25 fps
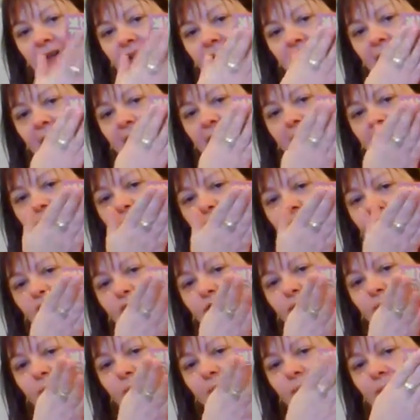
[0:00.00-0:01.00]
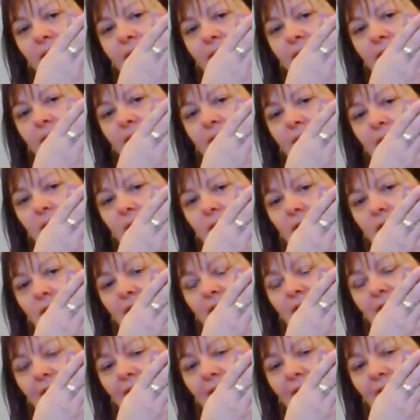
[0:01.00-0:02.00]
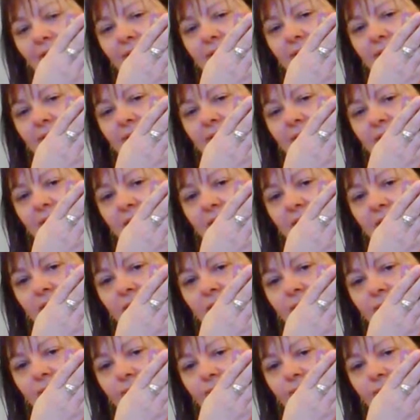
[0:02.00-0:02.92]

and I just placed them on the canvas here,